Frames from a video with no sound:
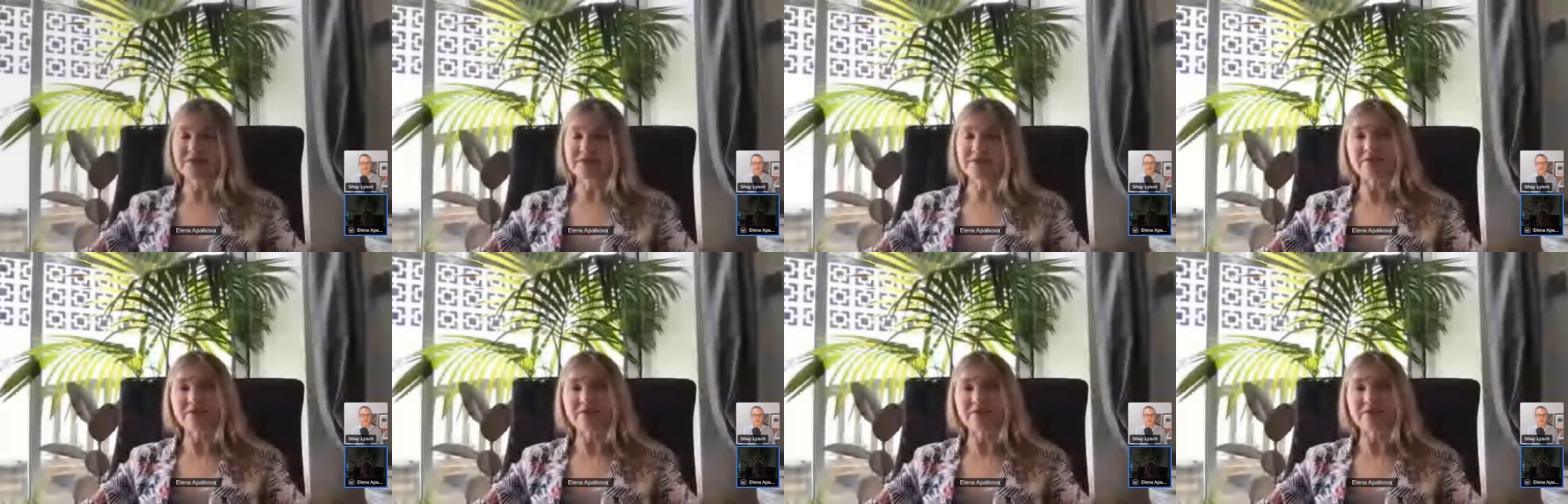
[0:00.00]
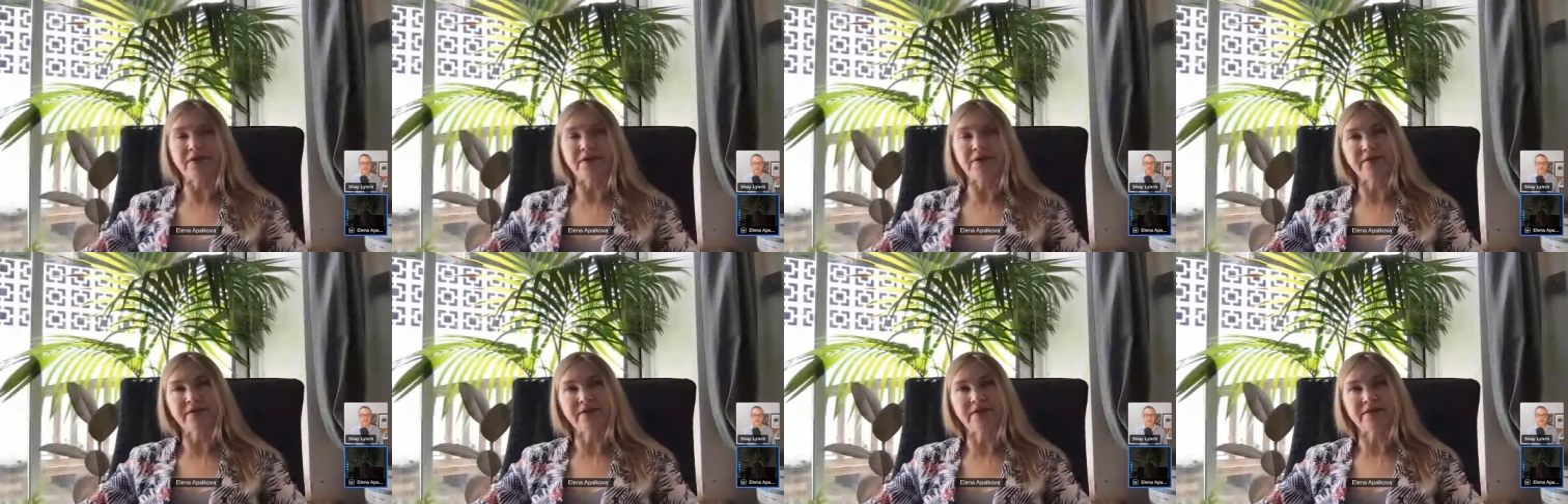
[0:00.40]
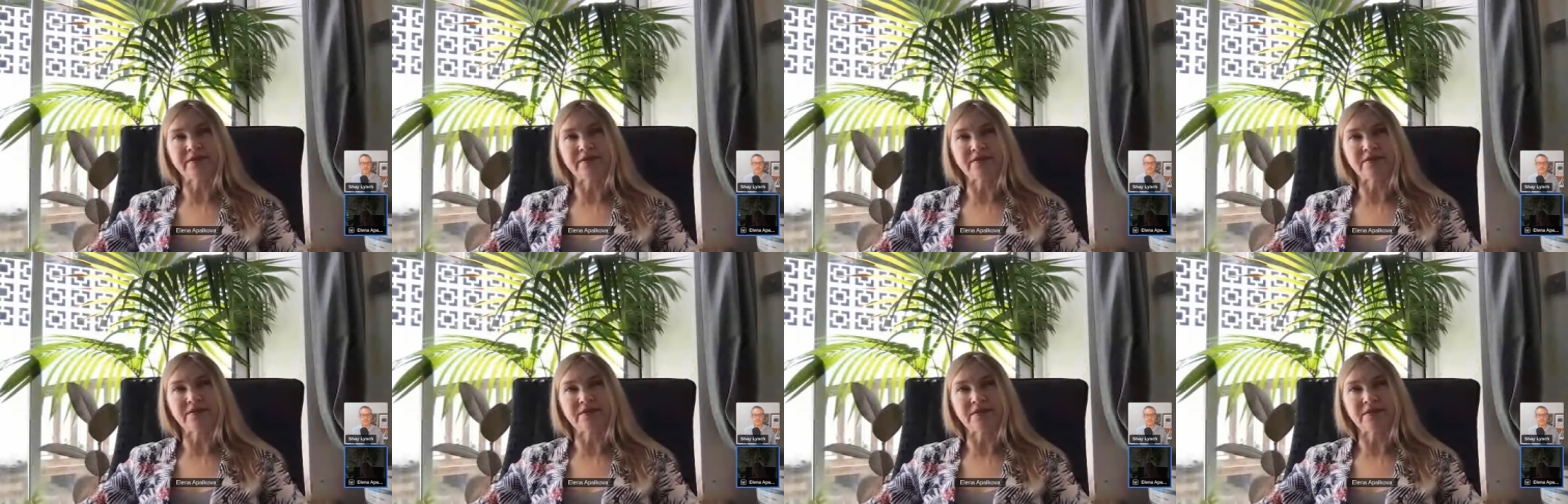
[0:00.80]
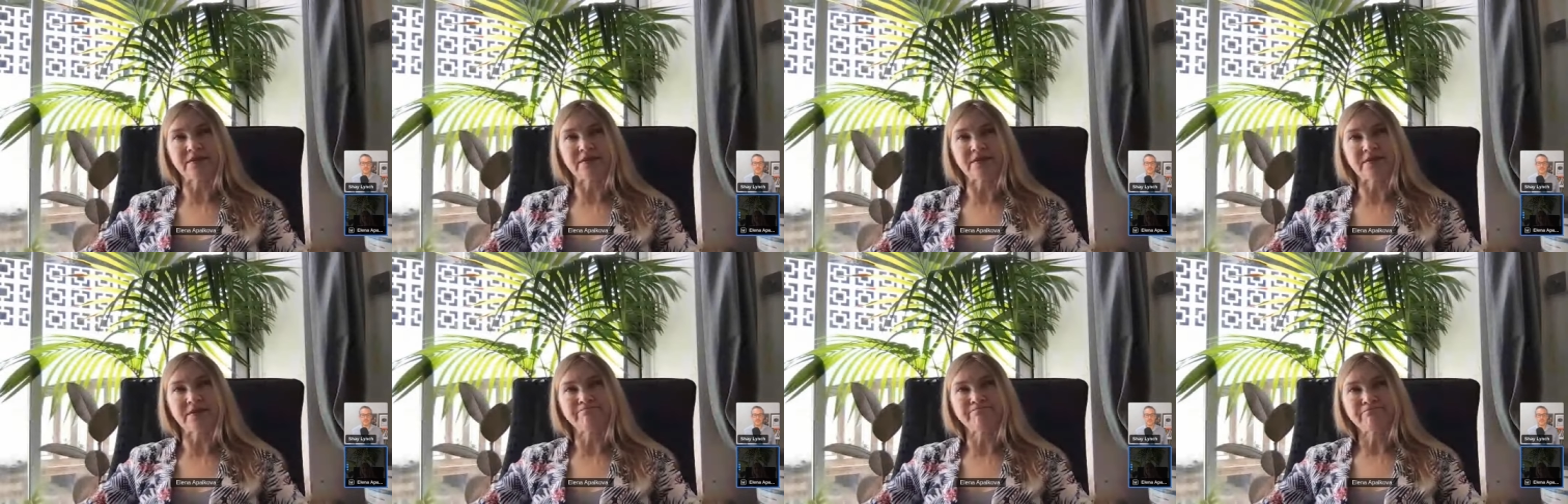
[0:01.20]
uh, I think that...
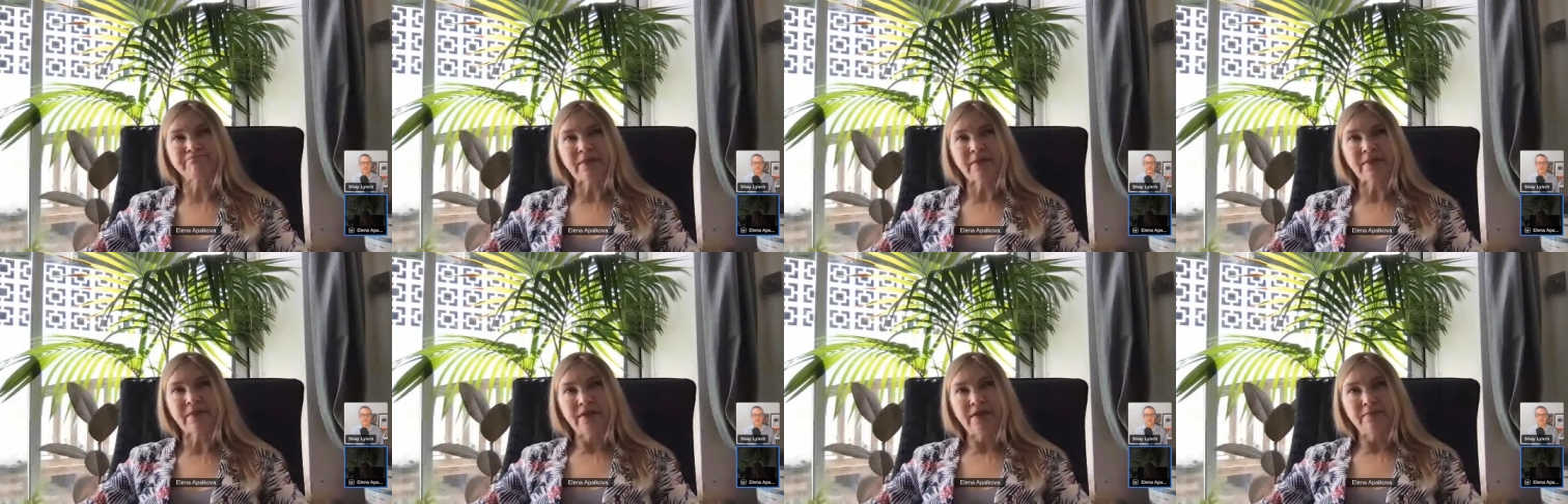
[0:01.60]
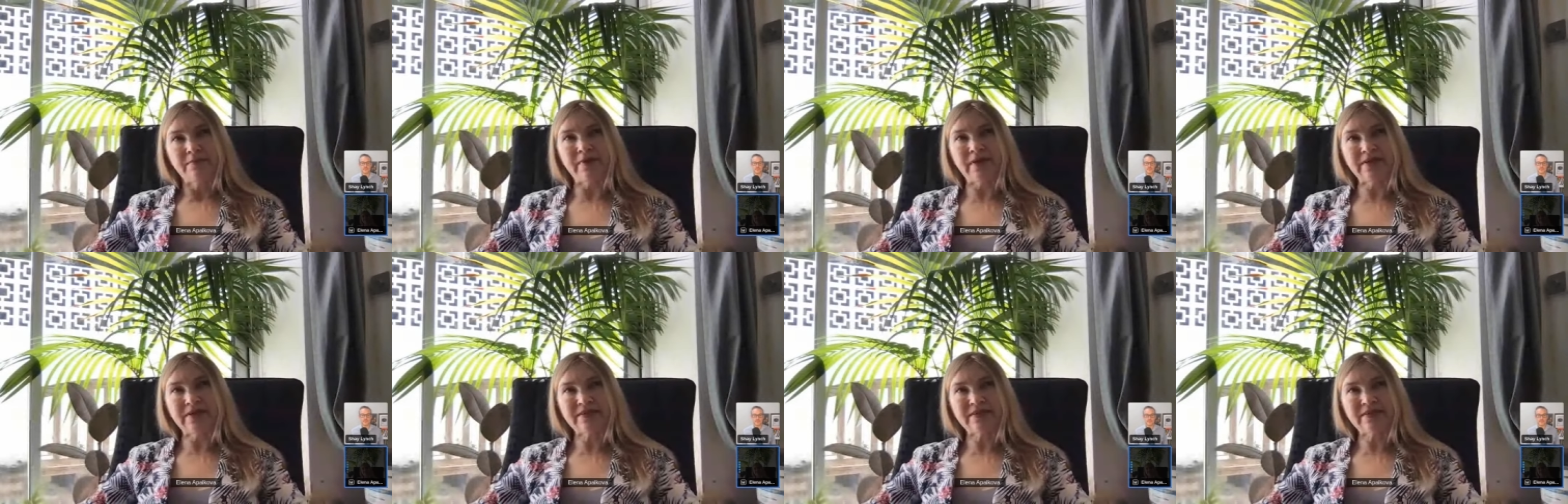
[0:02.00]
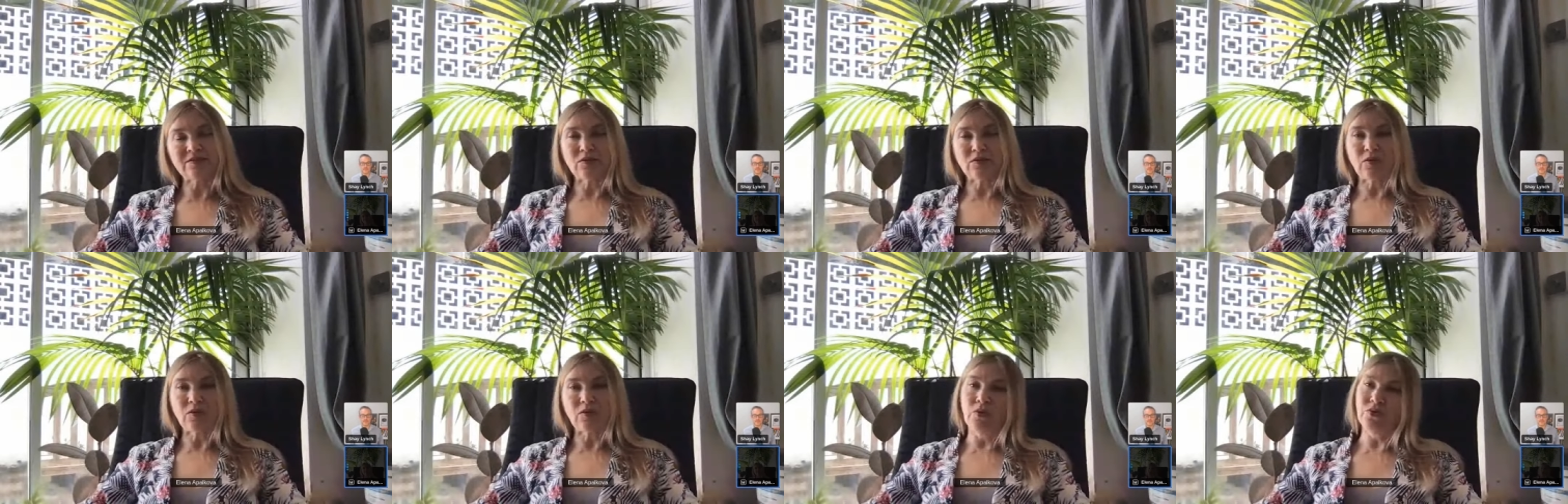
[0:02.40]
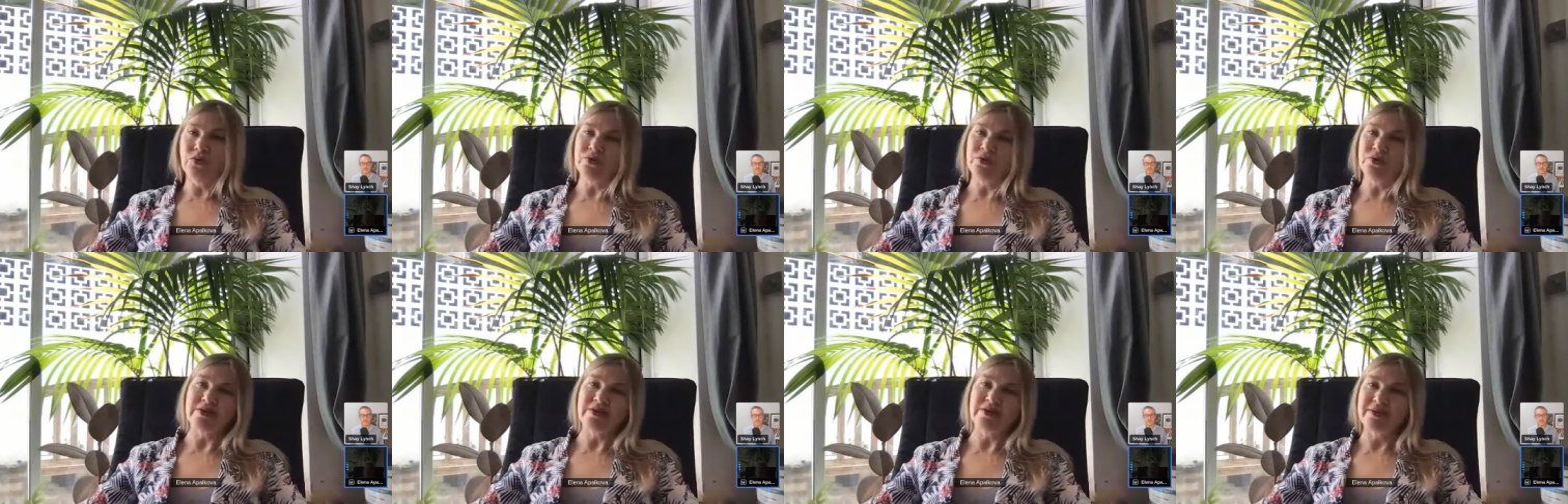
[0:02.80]
Um... business
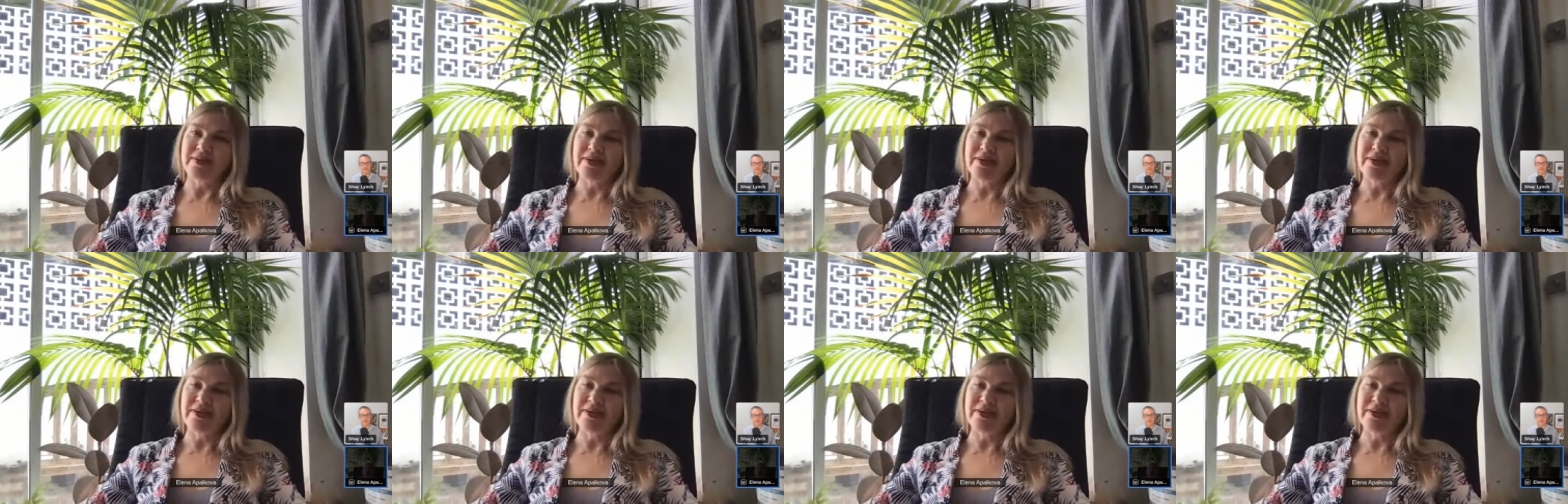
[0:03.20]
owners,